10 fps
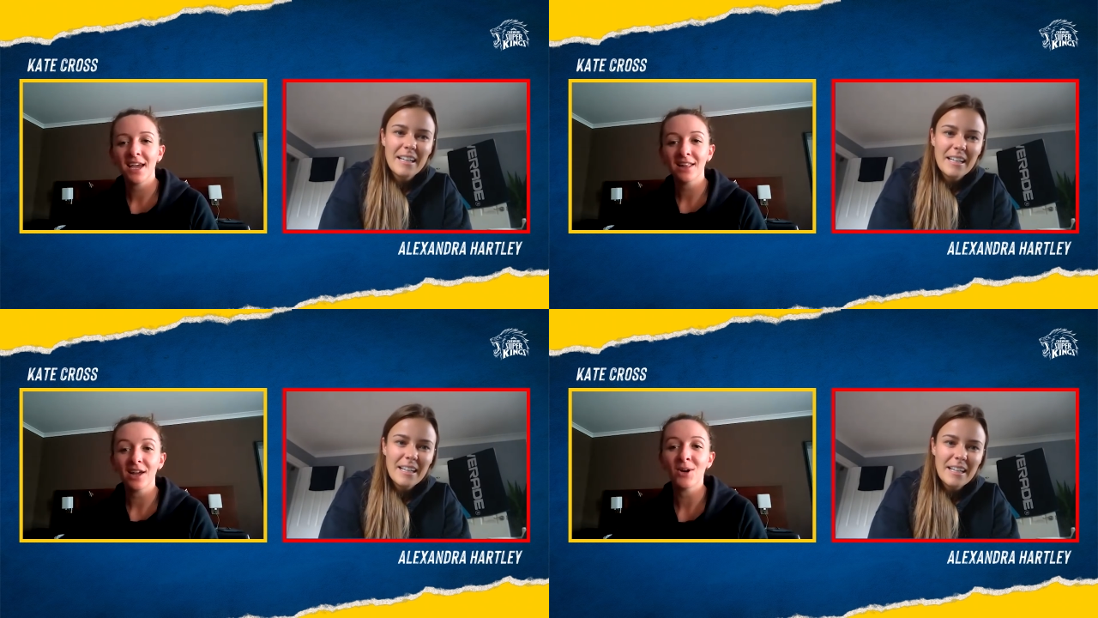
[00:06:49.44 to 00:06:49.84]

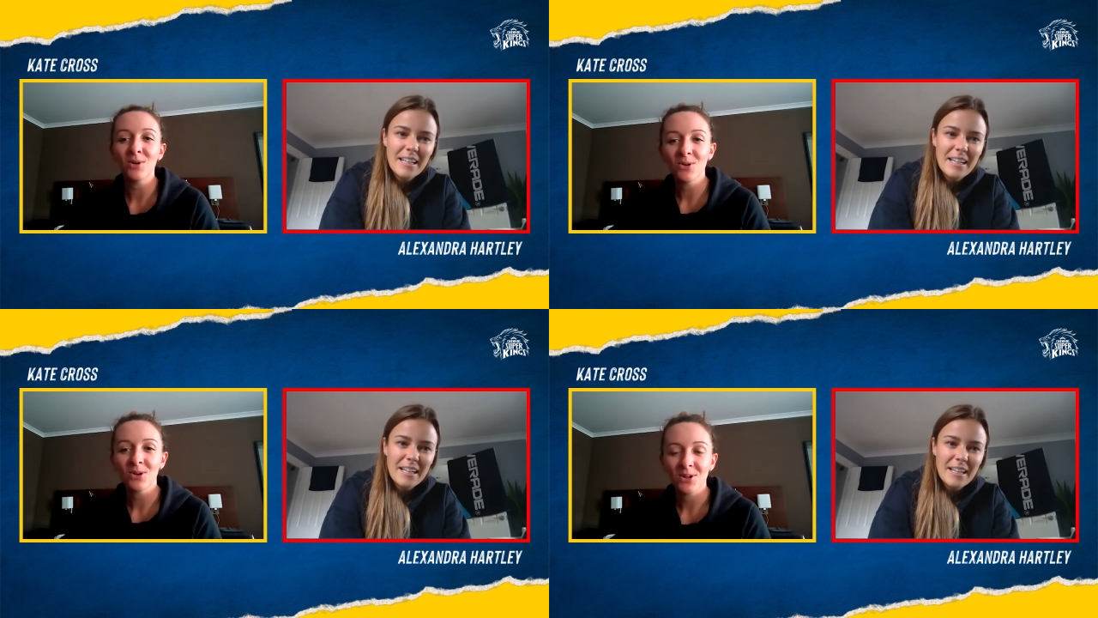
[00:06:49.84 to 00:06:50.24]
Speaker 1: hello.
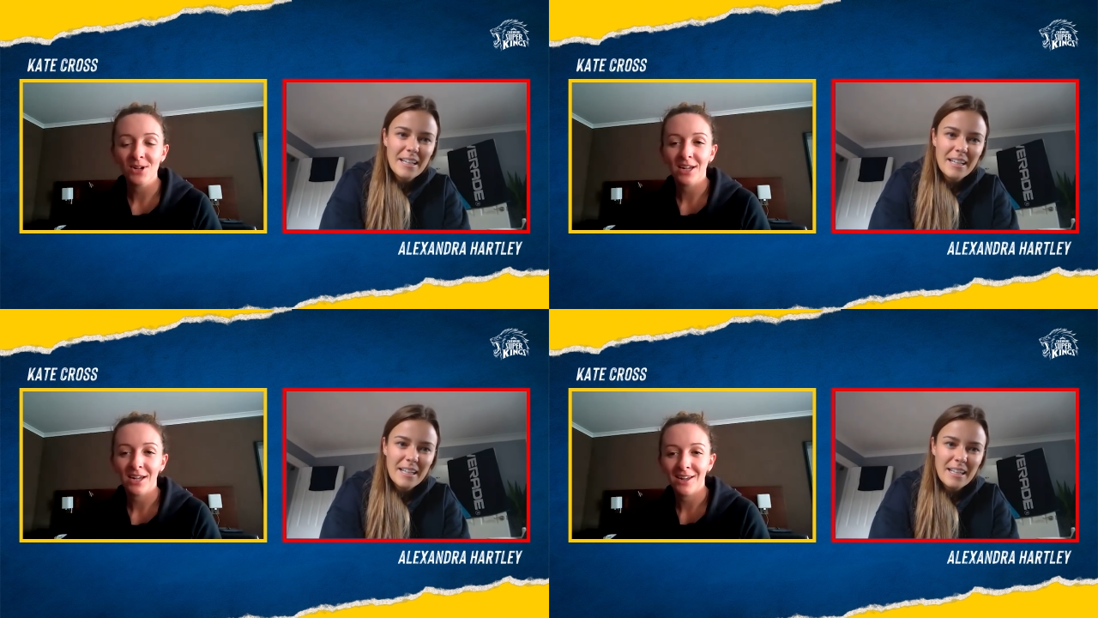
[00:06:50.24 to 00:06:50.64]

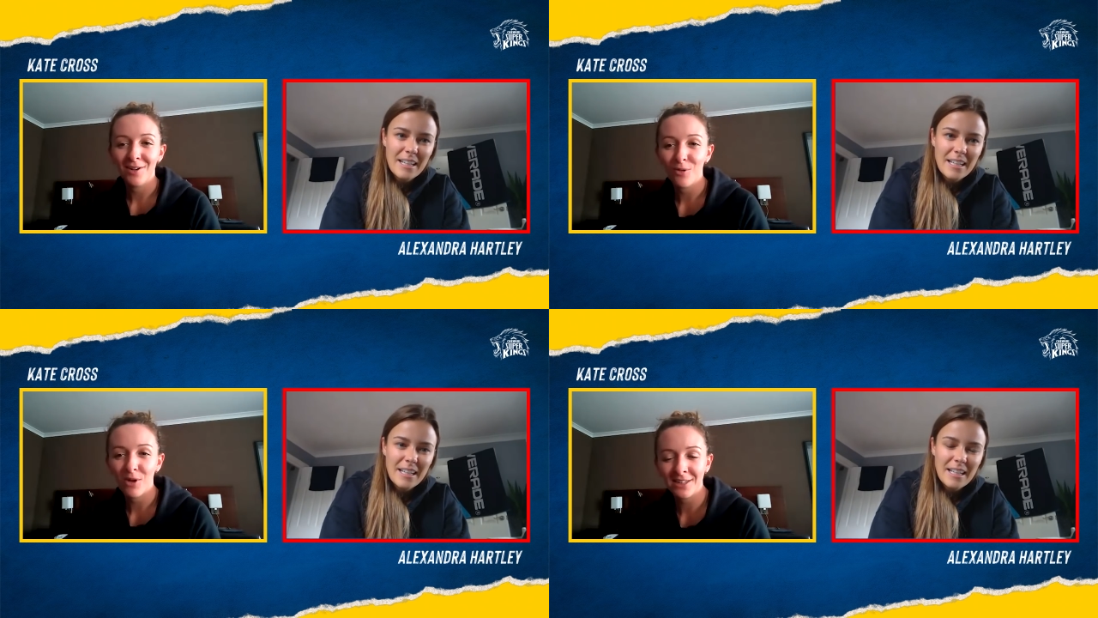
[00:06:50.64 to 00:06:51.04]

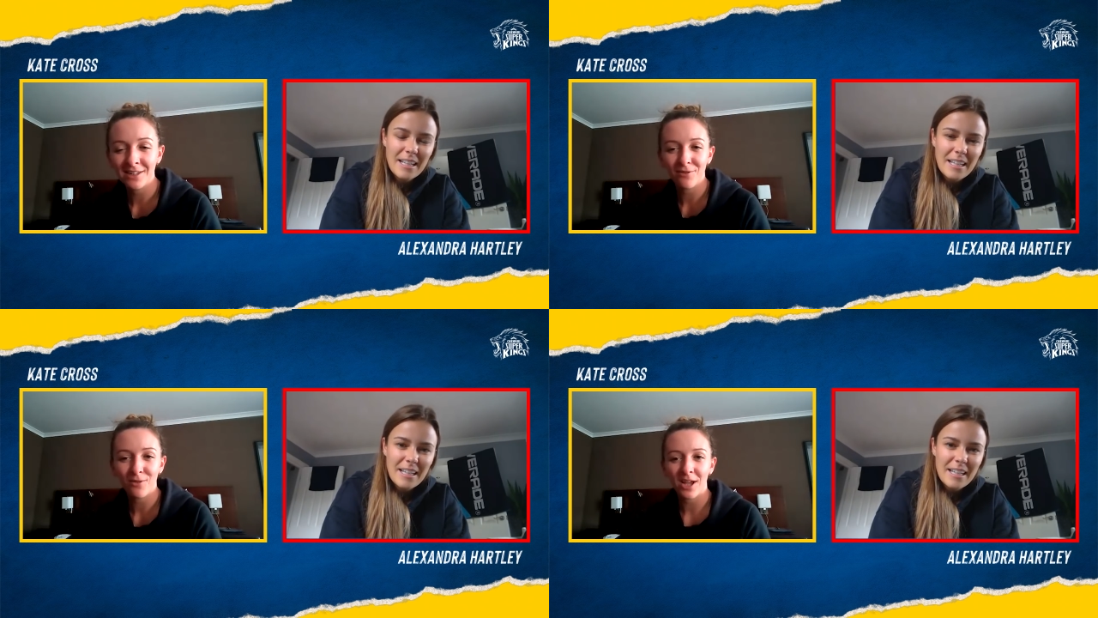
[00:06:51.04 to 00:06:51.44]
is
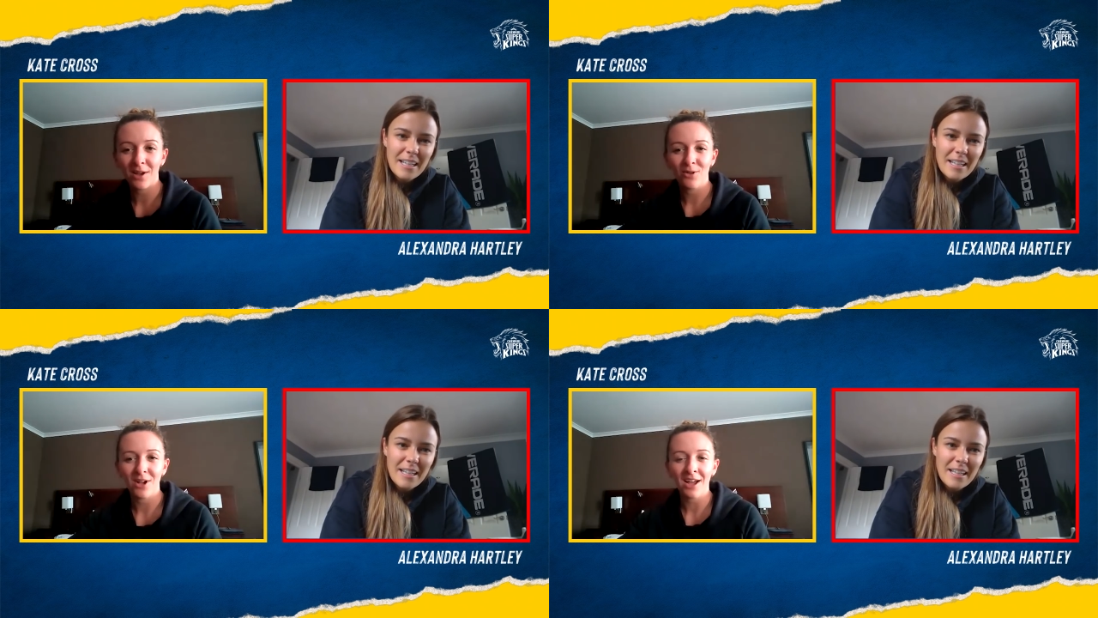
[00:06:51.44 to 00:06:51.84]
it?
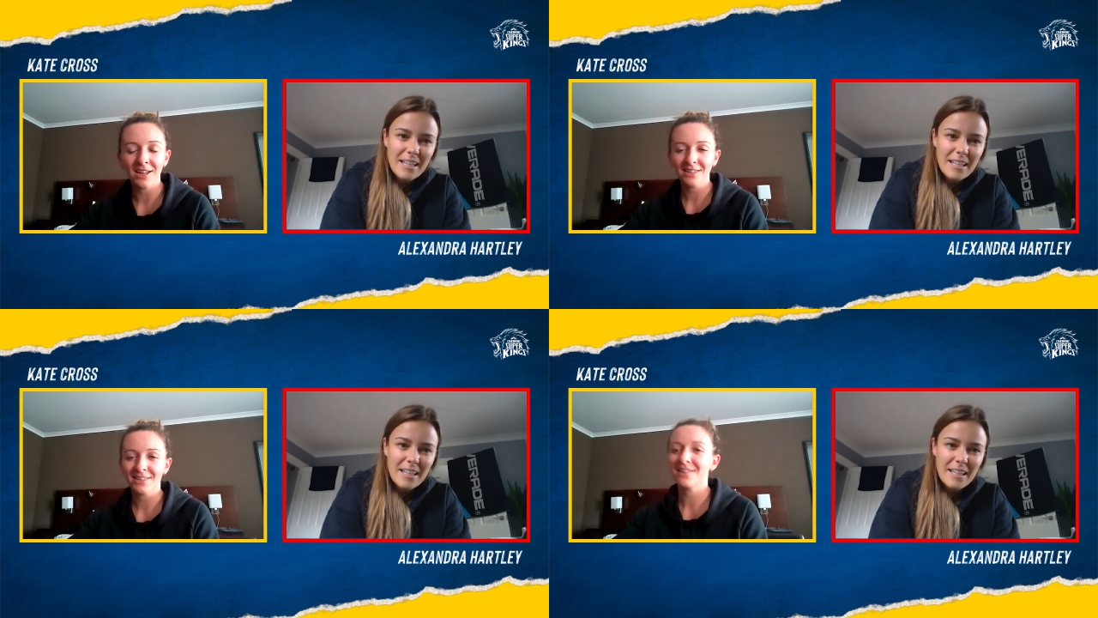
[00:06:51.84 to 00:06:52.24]
I,
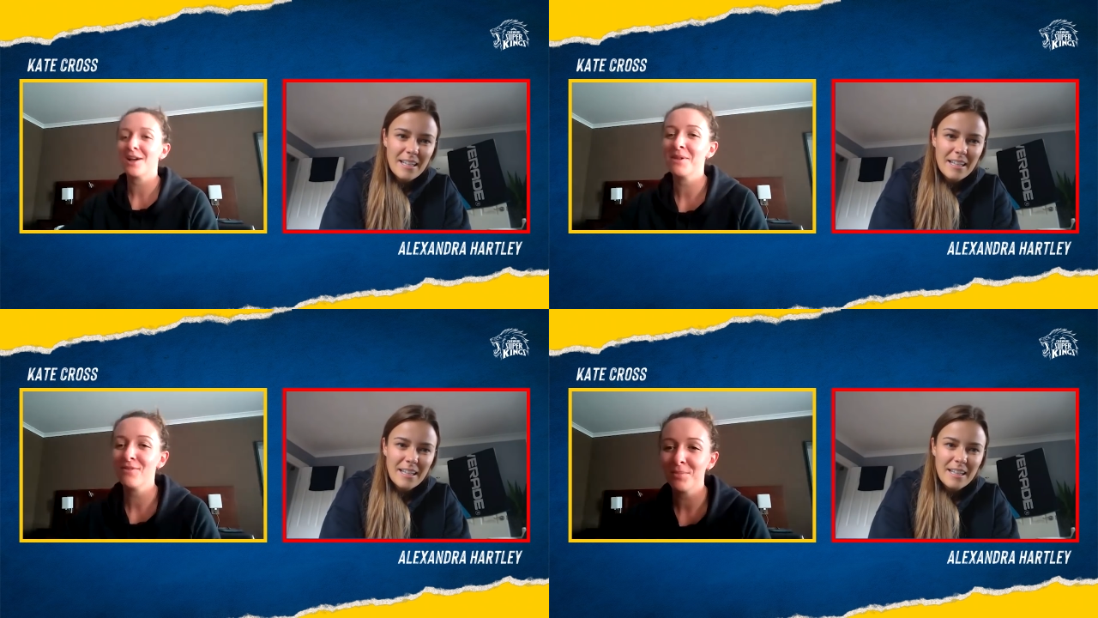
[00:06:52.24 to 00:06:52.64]
tell
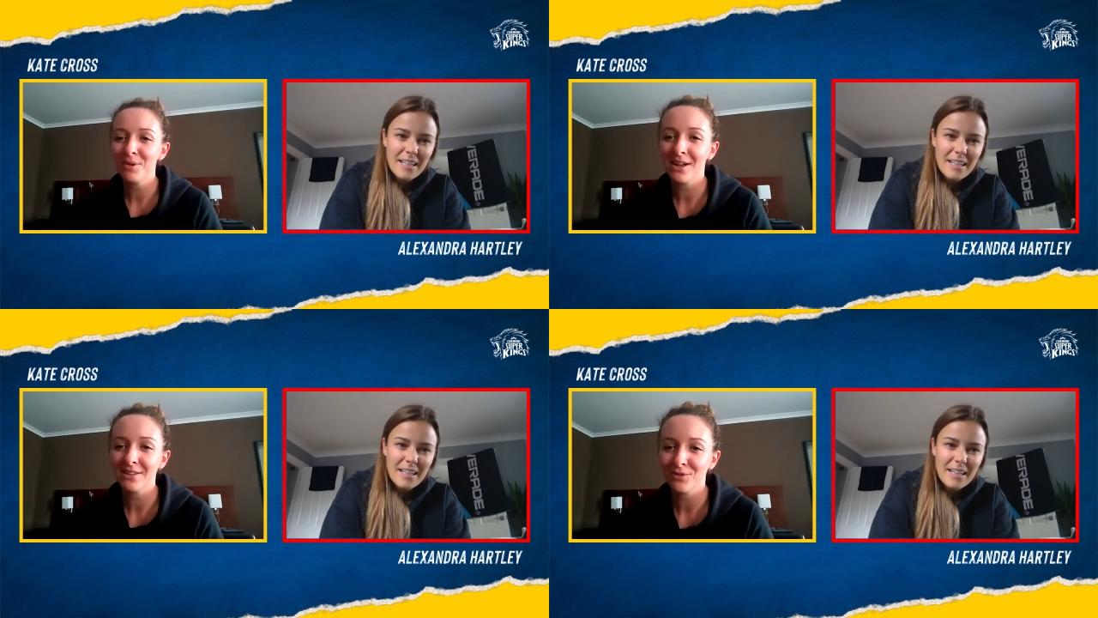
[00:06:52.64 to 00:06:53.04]
me if I
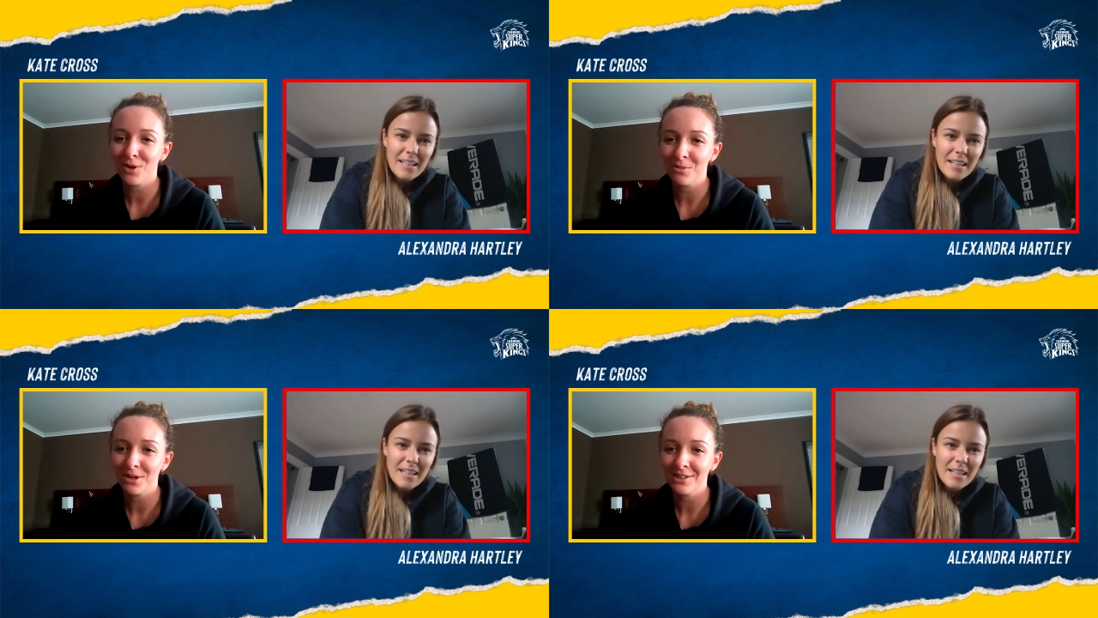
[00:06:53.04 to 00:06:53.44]
pronounce it
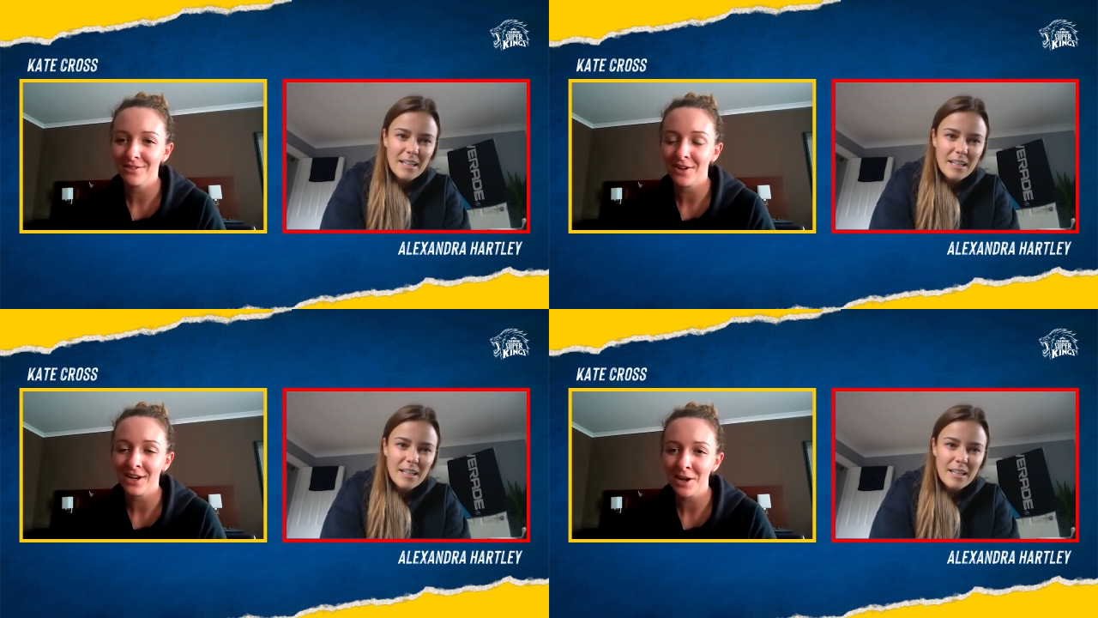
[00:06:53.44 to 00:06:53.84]
wrong, but is it
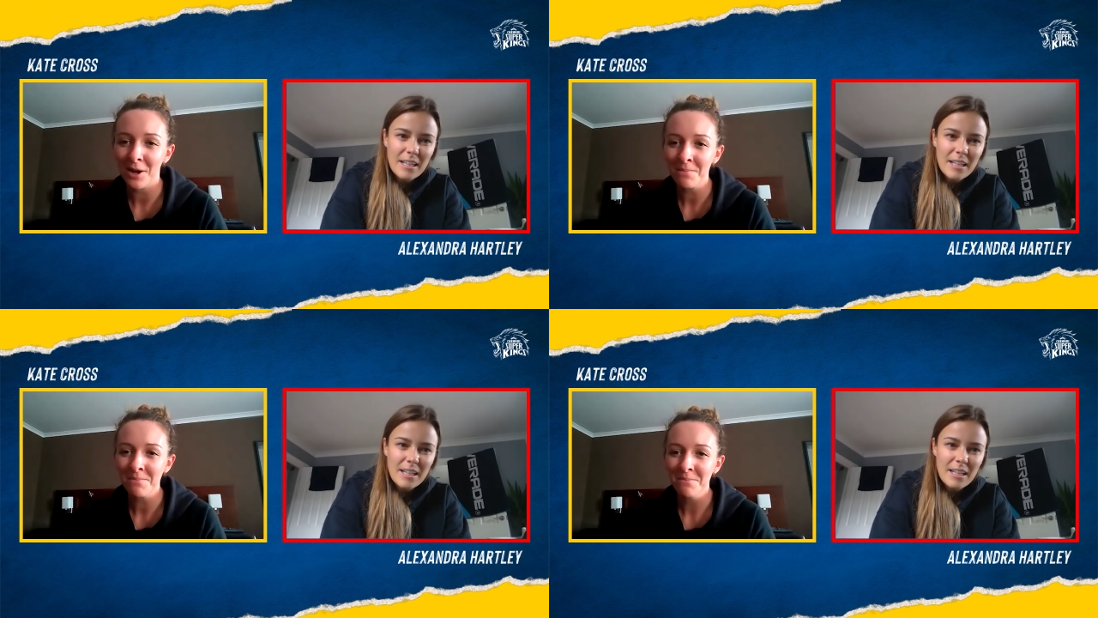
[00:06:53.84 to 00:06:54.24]

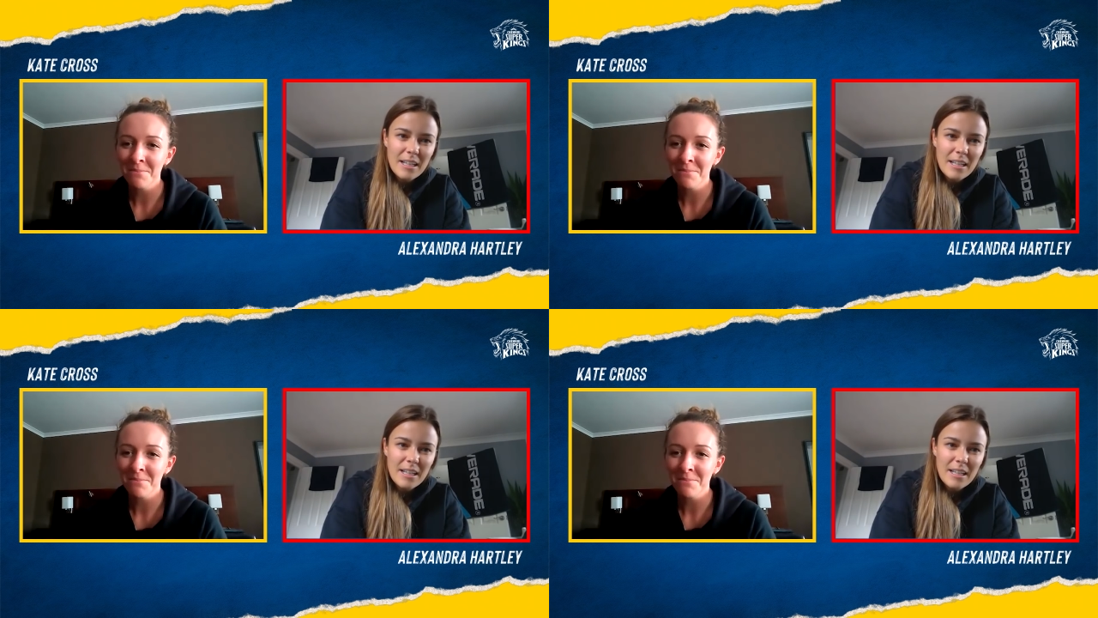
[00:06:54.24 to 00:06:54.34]
Vanakkam?